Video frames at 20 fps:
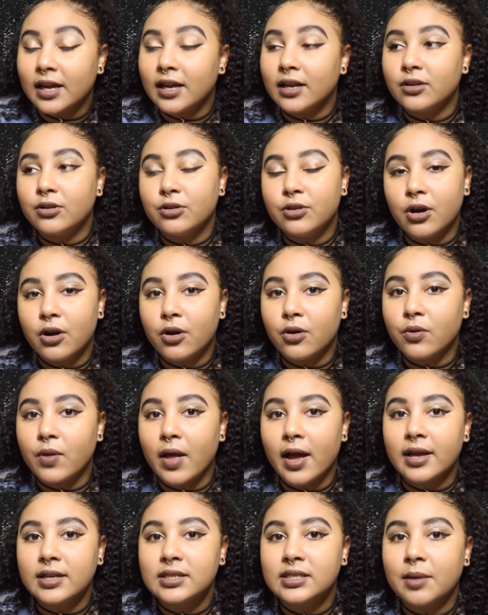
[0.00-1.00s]
and you know
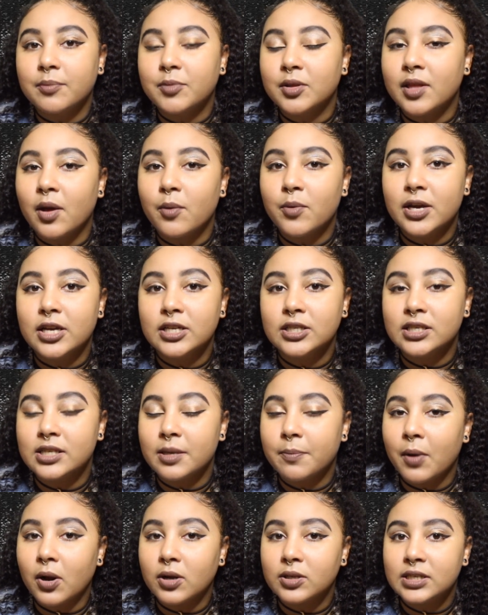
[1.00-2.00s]
like something that we could
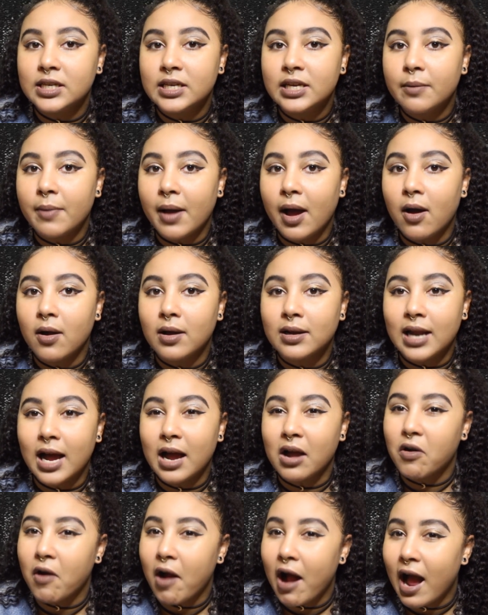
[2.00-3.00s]
sip our tea about and
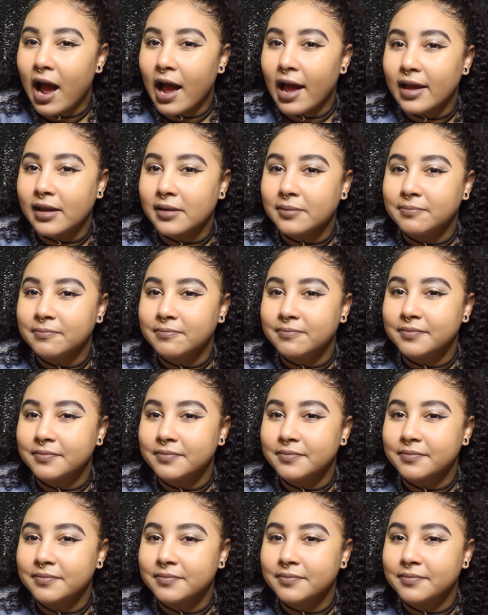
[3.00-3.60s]
not cry